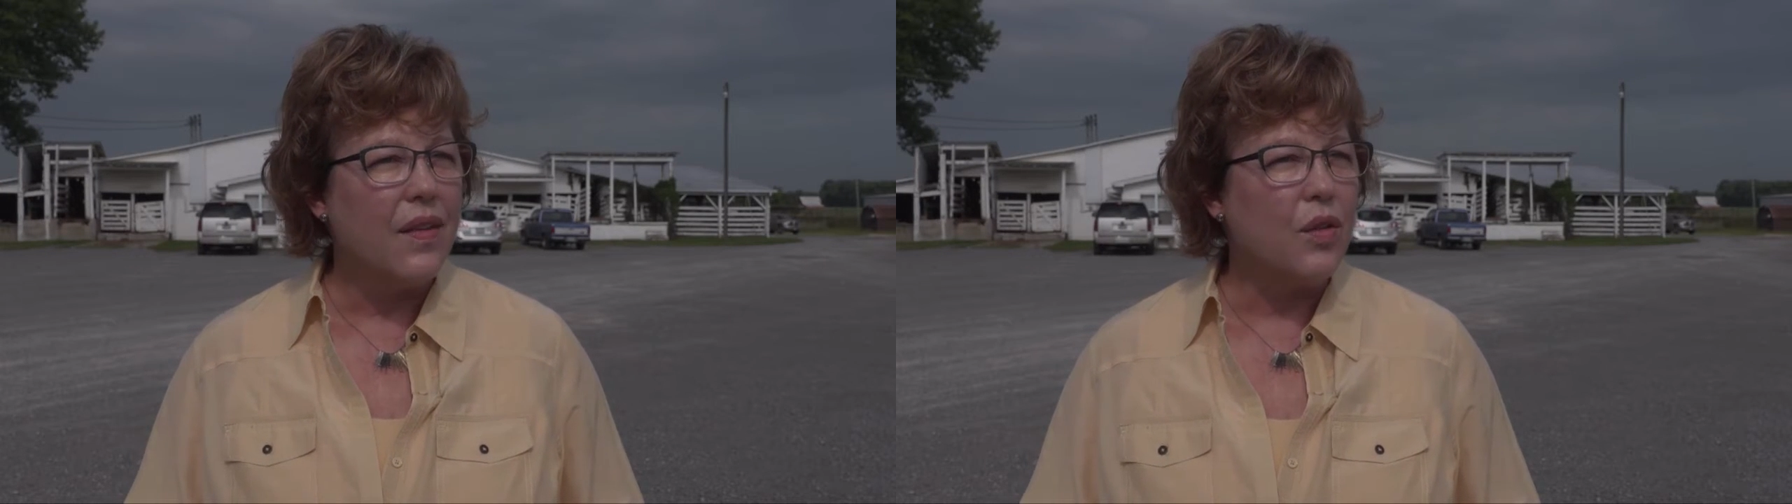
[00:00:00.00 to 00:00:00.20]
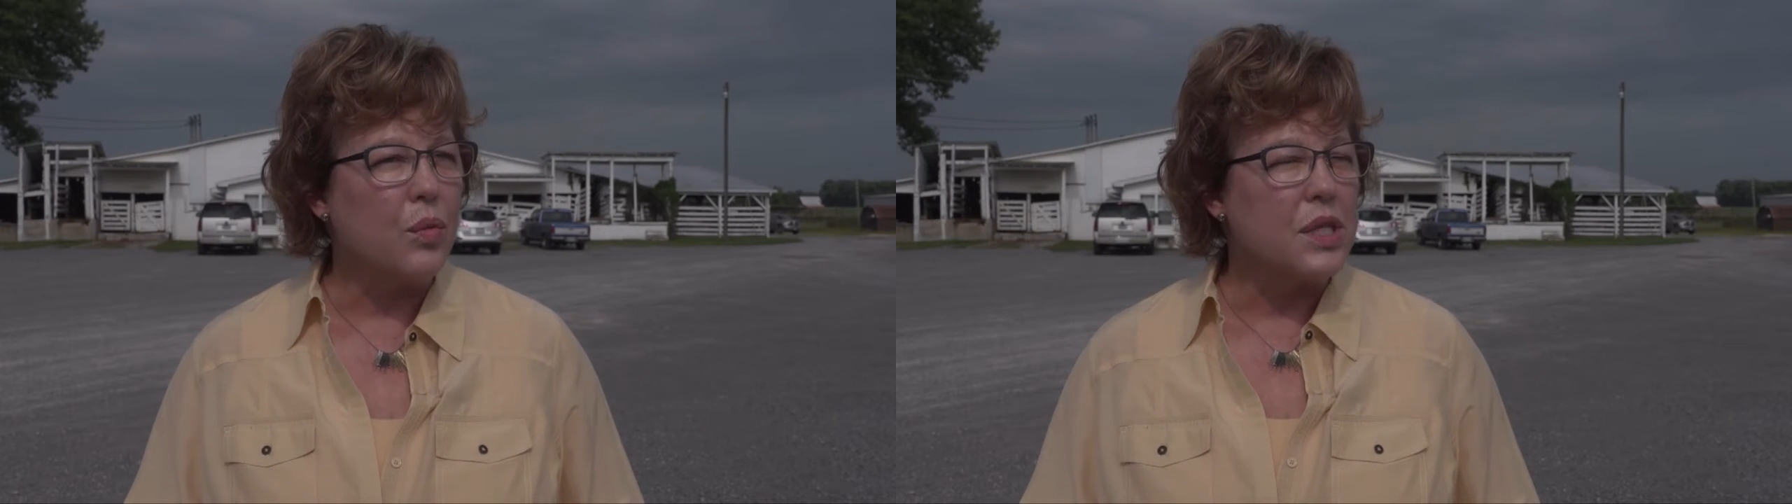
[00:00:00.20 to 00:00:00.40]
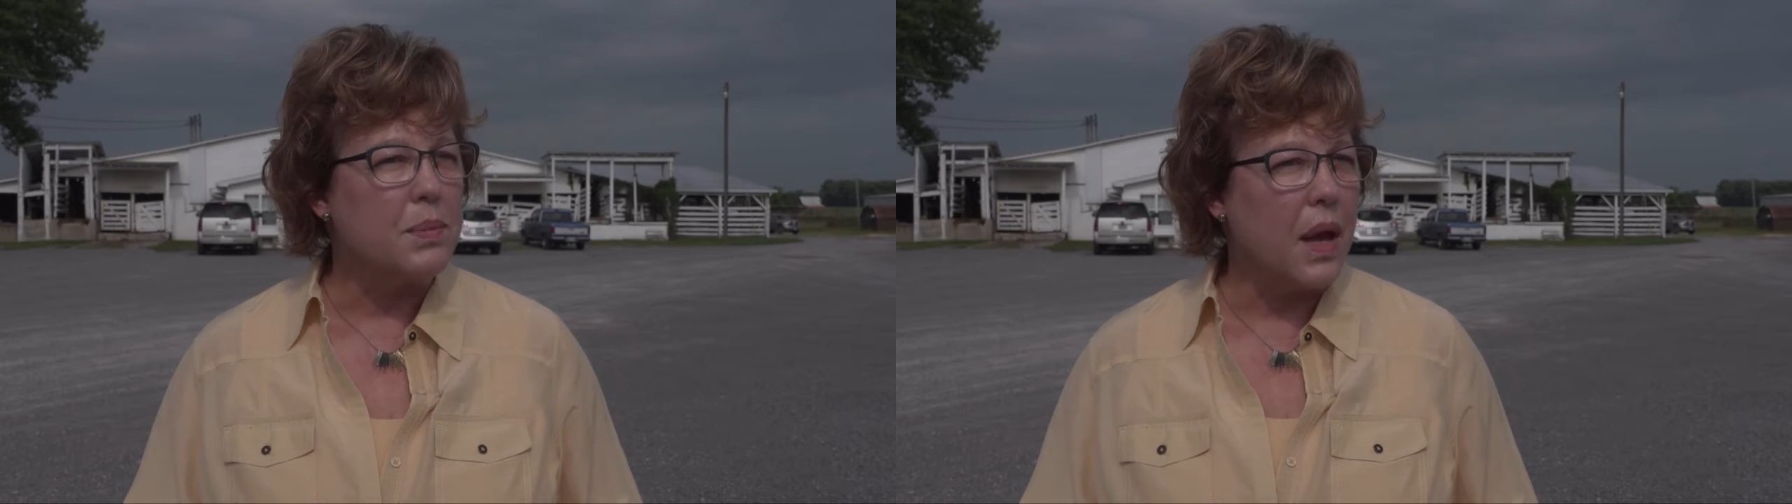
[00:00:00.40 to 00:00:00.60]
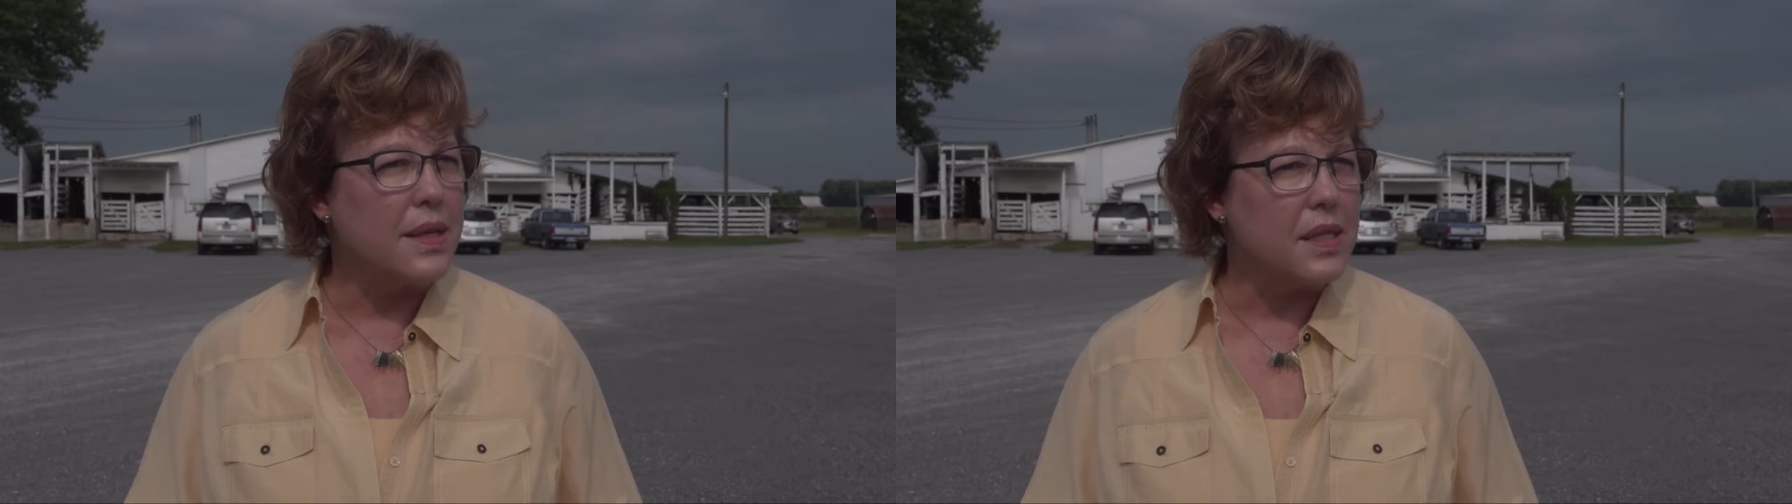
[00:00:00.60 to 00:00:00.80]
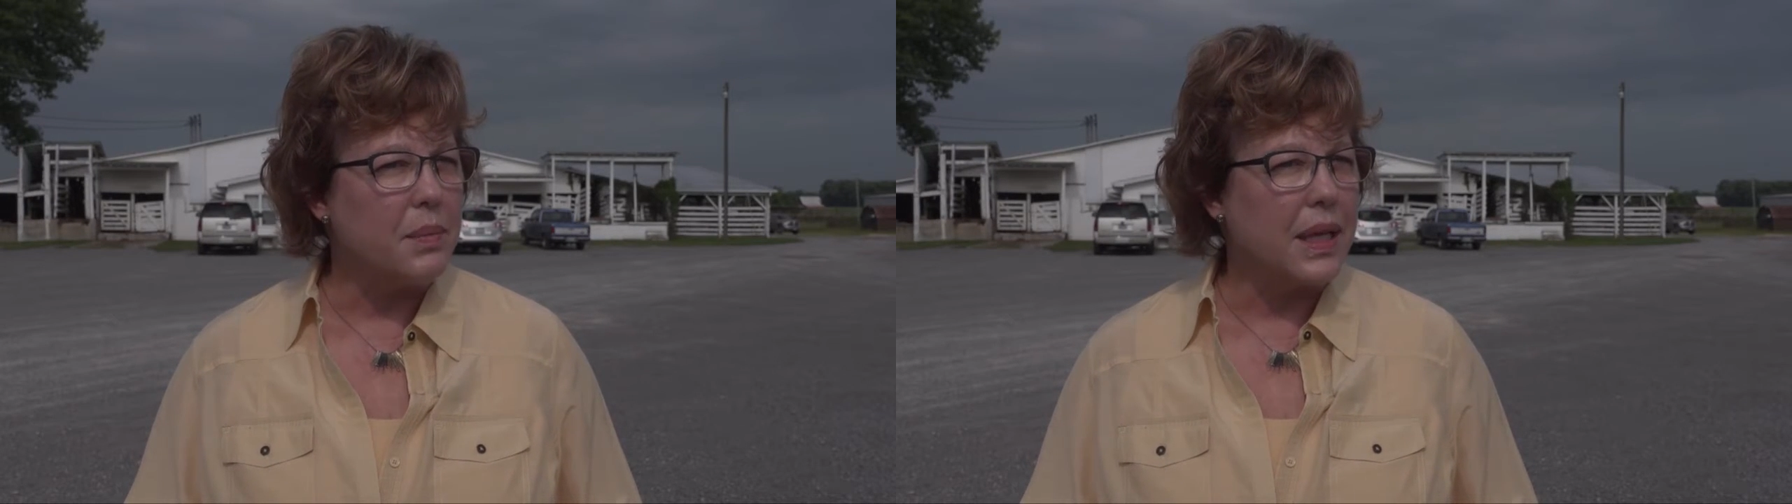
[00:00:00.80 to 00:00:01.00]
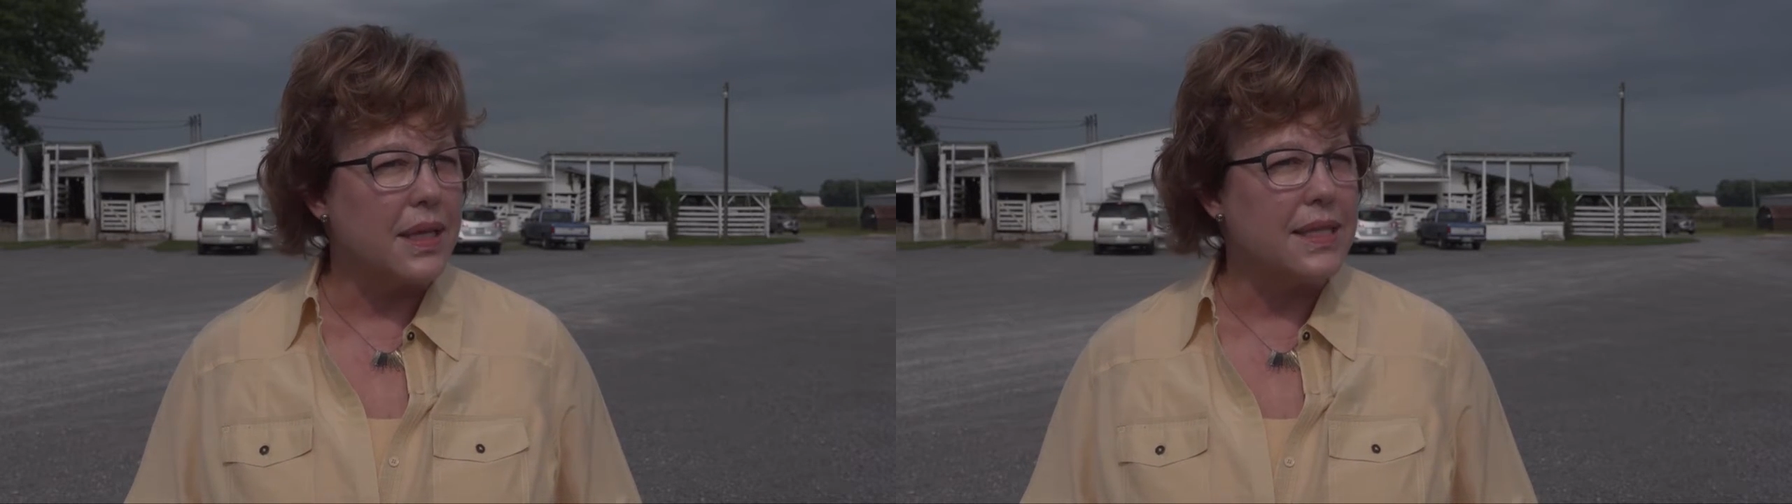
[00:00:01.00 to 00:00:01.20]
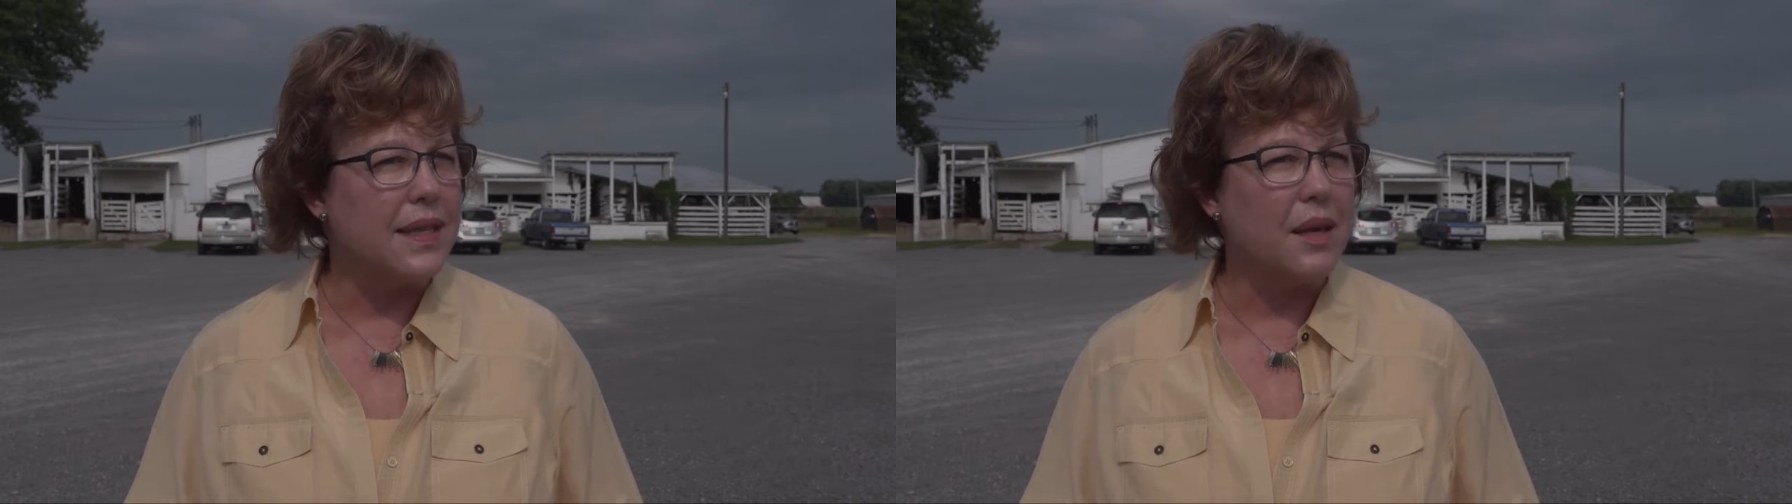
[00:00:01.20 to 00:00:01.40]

the responsibility